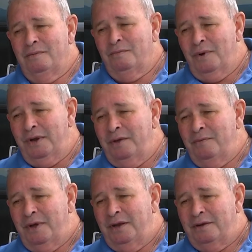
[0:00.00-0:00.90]
When he
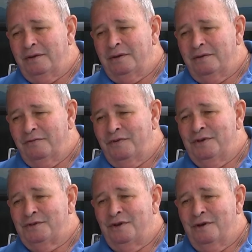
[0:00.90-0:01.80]
went the
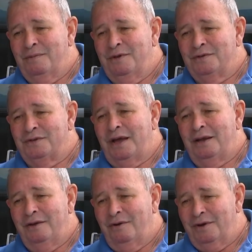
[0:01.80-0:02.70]
first time, he was
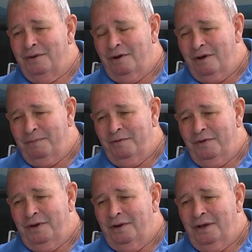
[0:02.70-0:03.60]
totally
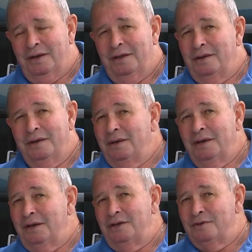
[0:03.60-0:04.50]
hyperventilated.
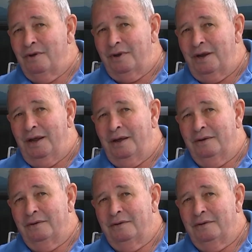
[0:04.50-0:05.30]
He's not now.